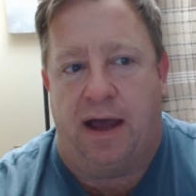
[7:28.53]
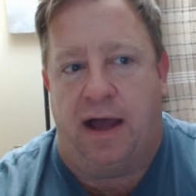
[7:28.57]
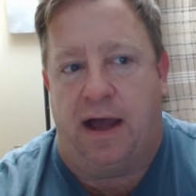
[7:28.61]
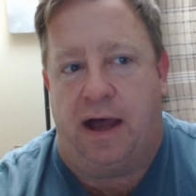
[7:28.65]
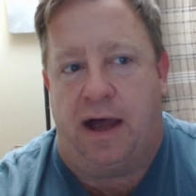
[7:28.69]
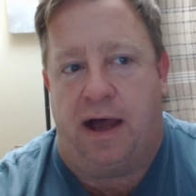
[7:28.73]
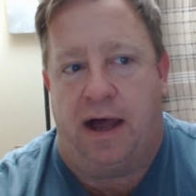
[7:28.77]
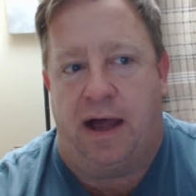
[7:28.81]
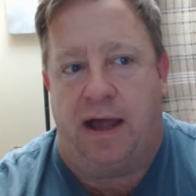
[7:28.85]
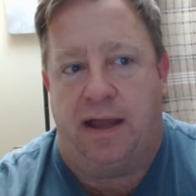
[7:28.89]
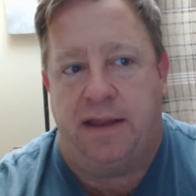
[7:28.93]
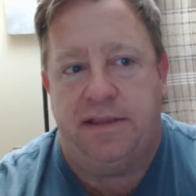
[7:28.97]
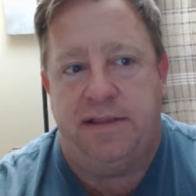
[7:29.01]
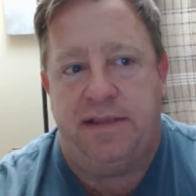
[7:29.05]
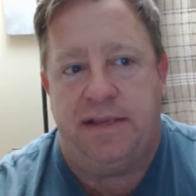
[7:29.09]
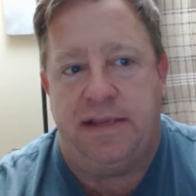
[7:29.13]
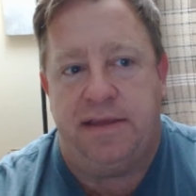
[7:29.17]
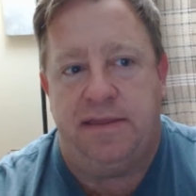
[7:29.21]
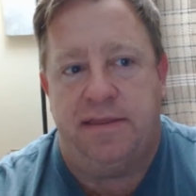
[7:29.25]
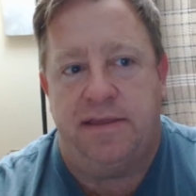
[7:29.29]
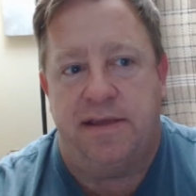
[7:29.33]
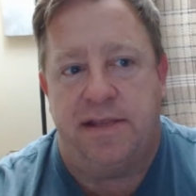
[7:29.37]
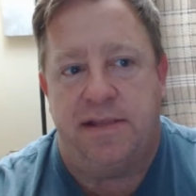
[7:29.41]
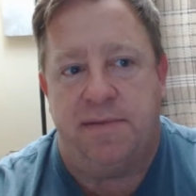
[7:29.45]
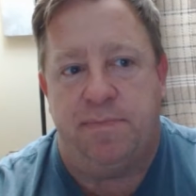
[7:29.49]
I
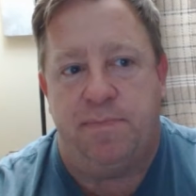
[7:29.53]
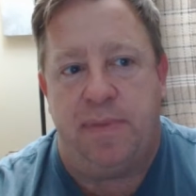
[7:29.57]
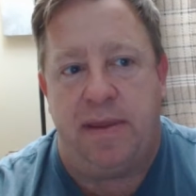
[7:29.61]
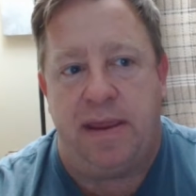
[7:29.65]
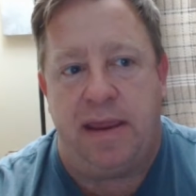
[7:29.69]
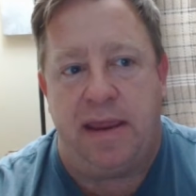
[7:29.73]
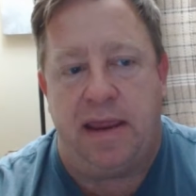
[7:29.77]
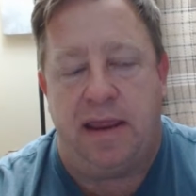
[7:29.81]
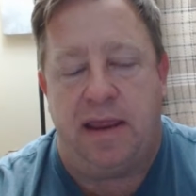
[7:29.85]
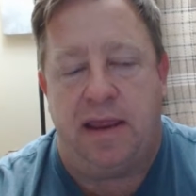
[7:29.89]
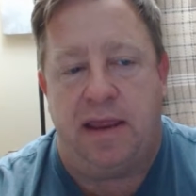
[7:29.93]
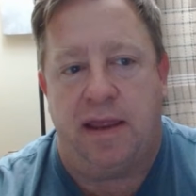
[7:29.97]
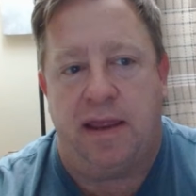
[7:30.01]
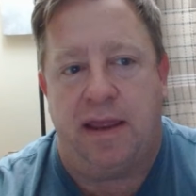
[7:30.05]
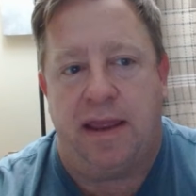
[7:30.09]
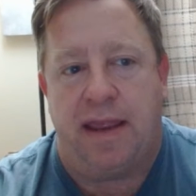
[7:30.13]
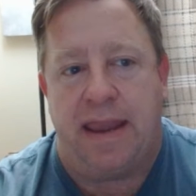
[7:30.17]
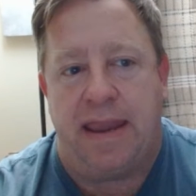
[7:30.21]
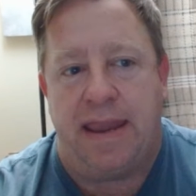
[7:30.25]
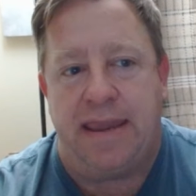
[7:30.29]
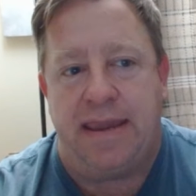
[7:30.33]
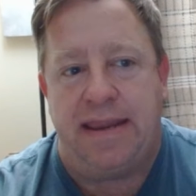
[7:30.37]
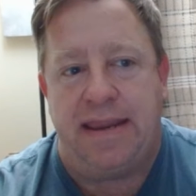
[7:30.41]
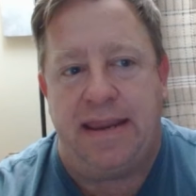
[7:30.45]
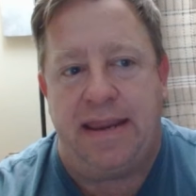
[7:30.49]
see this being
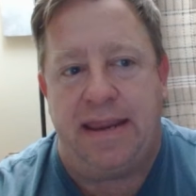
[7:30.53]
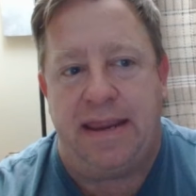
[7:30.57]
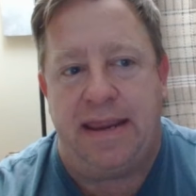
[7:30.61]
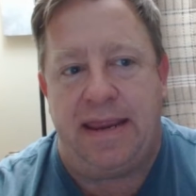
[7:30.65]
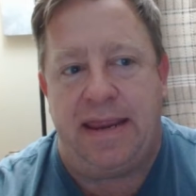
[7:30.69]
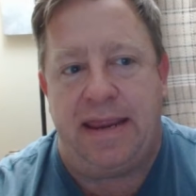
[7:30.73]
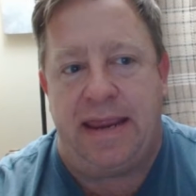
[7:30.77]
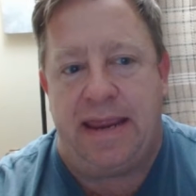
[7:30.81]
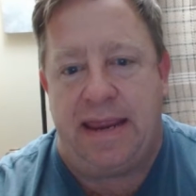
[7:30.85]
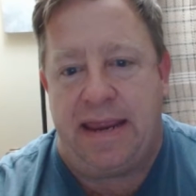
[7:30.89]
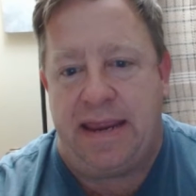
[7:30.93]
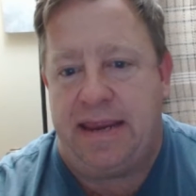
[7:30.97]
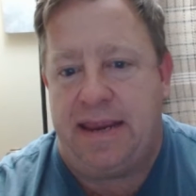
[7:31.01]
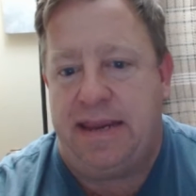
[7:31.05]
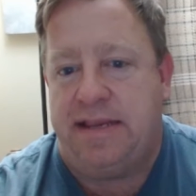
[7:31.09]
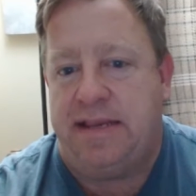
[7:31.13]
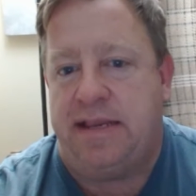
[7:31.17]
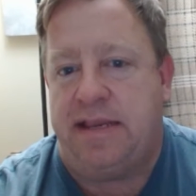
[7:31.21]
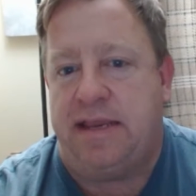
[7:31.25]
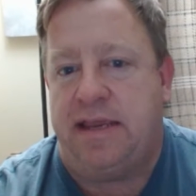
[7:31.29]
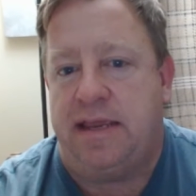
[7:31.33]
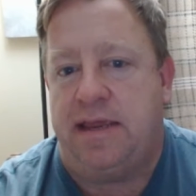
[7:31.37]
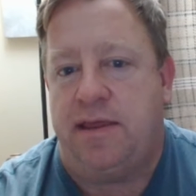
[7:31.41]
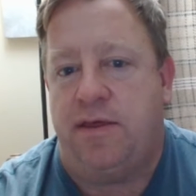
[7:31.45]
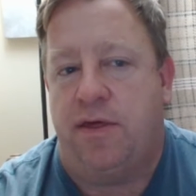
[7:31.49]
an
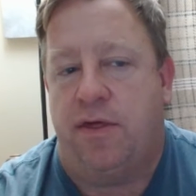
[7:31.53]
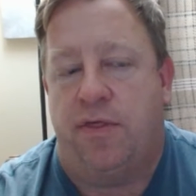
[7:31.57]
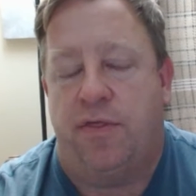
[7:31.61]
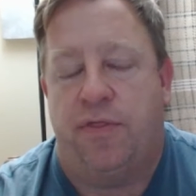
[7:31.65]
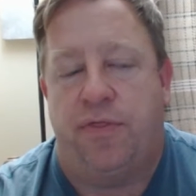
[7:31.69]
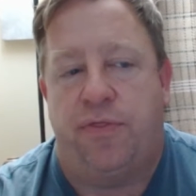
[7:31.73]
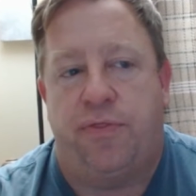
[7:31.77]
easy